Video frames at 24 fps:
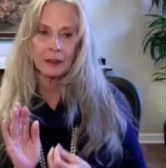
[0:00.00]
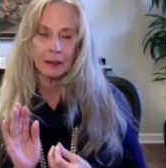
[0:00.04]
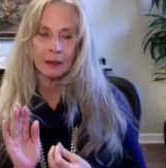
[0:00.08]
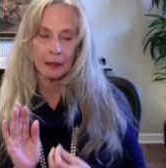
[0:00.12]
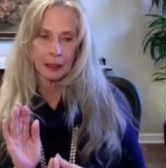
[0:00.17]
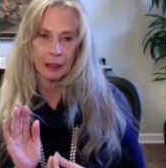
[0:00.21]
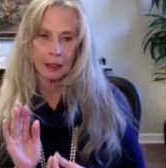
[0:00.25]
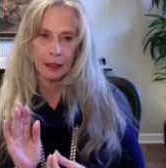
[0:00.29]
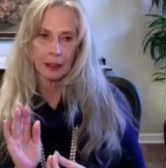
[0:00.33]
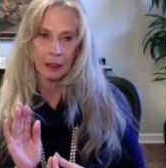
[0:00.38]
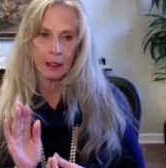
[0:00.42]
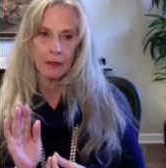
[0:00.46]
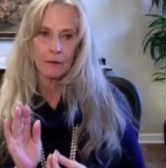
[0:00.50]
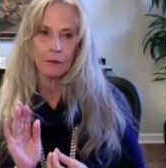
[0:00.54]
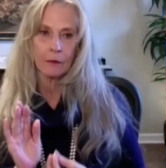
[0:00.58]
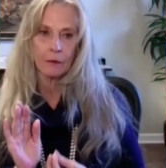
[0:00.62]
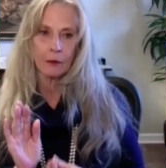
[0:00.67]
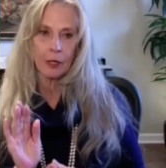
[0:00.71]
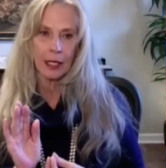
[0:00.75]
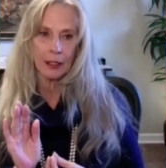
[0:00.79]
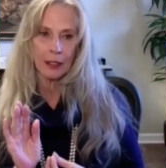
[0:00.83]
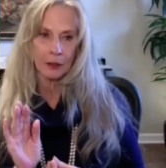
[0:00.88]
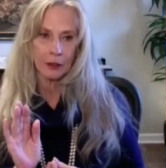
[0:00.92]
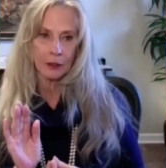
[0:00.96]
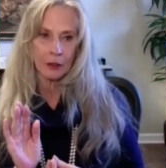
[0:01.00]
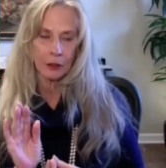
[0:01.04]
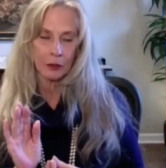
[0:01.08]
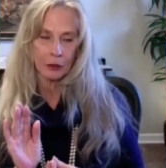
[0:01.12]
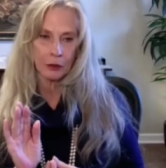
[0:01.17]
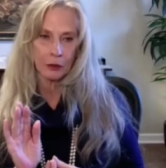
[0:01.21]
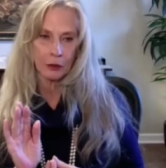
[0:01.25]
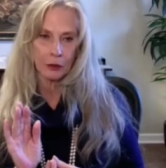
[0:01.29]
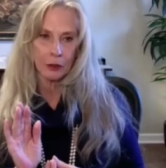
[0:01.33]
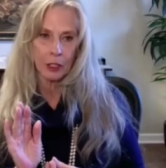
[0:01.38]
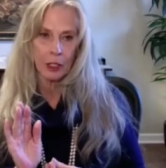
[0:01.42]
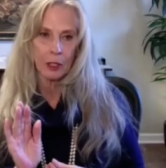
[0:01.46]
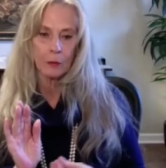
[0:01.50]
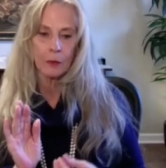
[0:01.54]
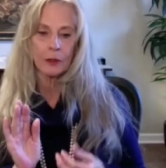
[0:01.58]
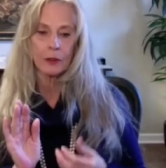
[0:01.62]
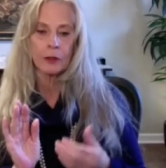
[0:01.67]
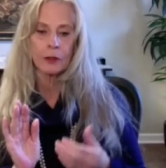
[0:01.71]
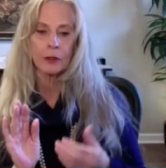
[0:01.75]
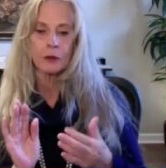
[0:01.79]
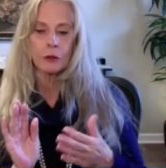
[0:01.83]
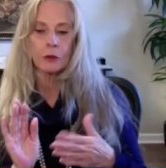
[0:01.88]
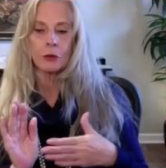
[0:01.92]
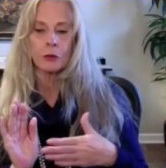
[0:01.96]
feeling of gratitude,
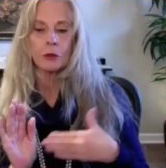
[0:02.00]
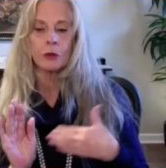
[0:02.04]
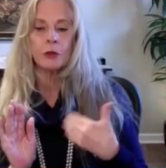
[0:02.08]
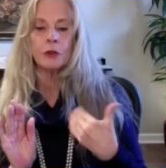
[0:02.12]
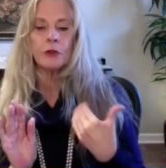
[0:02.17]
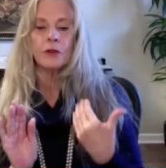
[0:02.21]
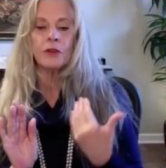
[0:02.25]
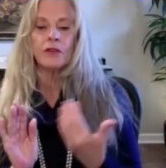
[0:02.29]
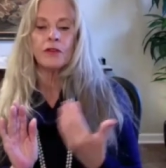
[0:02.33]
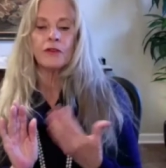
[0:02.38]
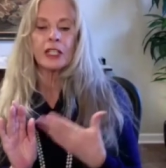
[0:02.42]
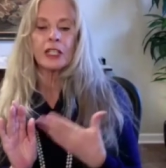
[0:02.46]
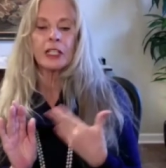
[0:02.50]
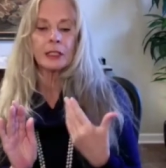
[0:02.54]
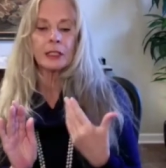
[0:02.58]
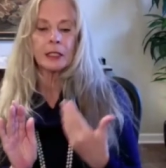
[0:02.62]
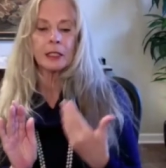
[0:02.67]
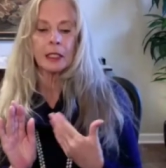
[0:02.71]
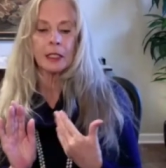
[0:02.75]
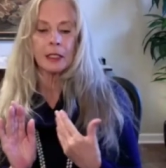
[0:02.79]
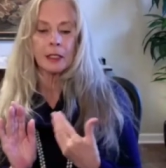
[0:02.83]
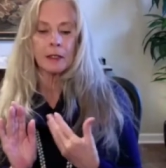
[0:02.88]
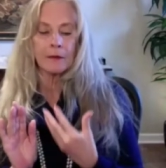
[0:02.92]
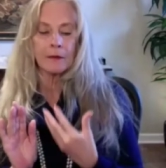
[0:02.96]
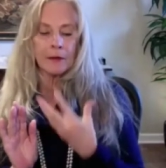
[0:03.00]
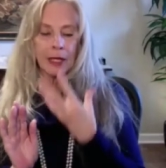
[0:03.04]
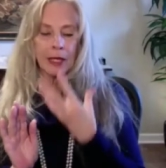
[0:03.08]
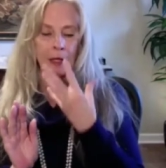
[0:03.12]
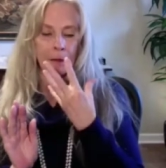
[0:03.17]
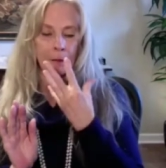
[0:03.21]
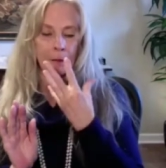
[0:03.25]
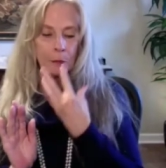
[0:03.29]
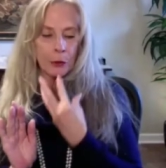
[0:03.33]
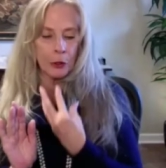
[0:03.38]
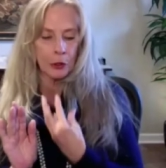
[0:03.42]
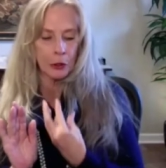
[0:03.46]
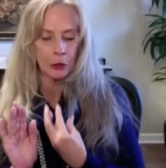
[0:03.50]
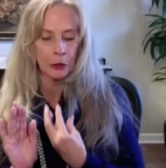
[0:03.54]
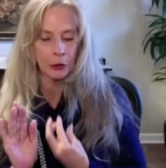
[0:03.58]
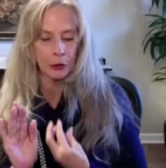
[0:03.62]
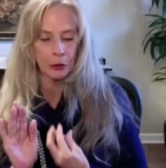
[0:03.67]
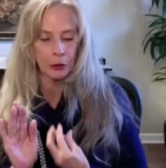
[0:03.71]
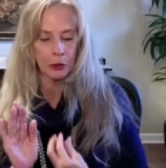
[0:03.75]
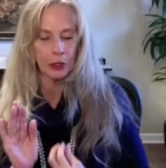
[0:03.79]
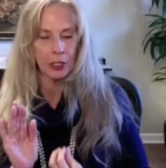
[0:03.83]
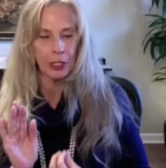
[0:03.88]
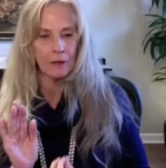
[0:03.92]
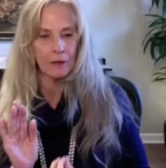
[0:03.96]
with the true feeling of that
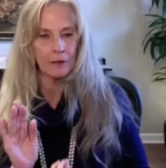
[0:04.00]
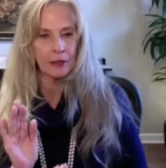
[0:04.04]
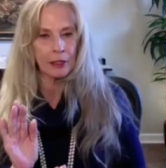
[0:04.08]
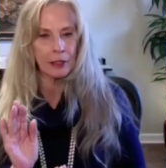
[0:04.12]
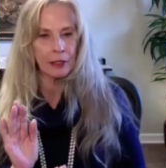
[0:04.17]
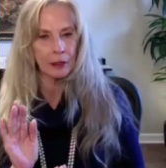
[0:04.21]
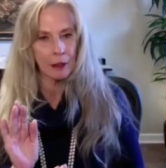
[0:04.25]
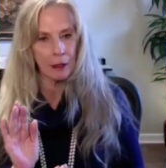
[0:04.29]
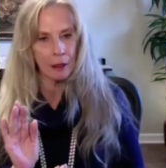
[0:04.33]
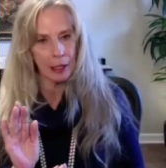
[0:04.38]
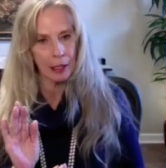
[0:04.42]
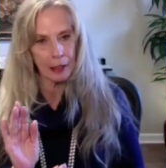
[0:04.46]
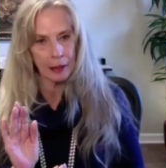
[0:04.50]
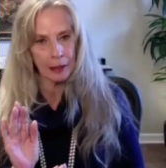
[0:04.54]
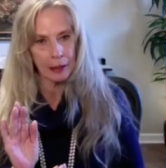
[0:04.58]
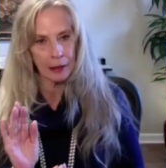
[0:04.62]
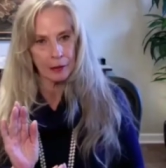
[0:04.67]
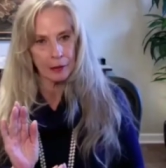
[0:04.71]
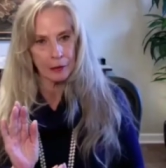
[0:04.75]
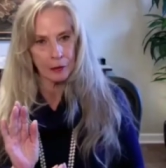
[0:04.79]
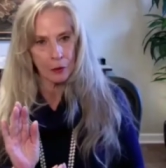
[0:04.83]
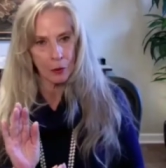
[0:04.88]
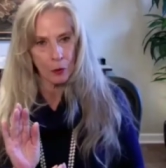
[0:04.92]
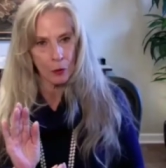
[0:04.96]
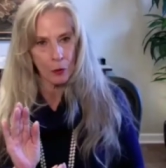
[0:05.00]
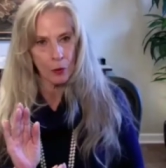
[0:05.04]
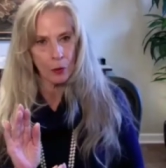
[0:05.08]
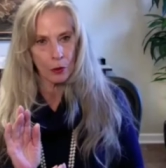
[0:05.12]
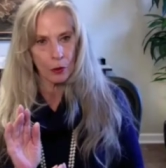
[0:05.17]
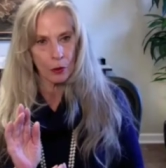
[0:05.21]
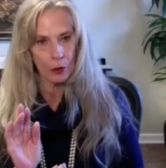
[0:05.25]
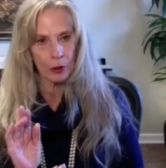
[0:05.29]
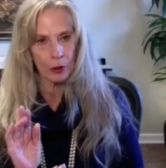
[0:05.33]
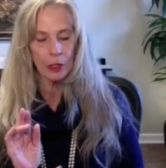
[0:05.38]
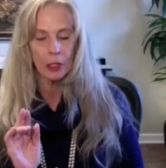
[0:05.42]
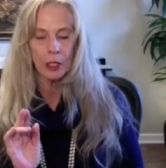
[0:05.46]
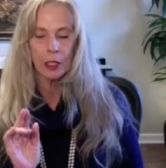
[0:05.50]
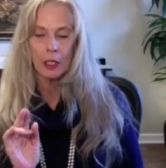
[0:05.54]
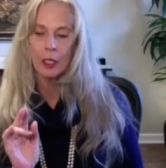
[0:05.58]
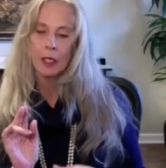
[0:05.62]
pure love and light in the core.